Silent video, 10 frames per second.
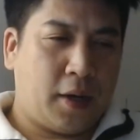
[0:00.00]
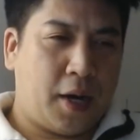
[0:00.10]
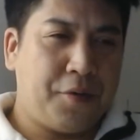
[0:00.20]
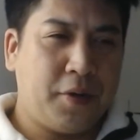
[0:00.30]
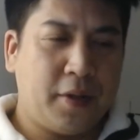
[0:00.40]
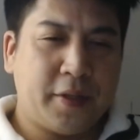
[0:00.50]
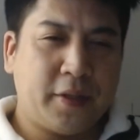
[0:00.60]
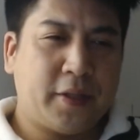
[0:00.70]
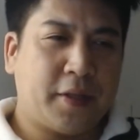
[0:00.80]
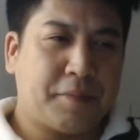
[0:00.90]
I really
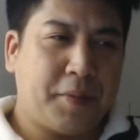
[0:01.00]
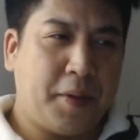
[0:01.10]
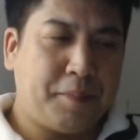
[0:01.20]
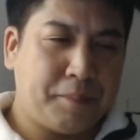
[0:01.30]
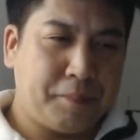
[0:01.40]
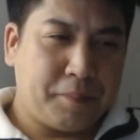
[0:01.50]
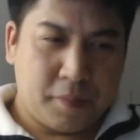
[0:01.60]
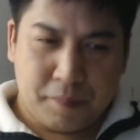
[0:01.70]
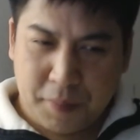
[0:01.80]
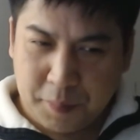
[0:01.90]
think that
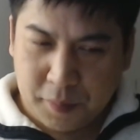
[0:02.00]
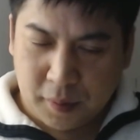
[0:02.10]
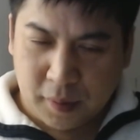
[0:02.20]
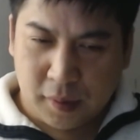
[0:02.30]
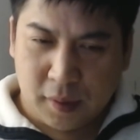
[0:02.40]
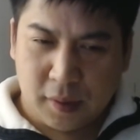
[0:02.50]
people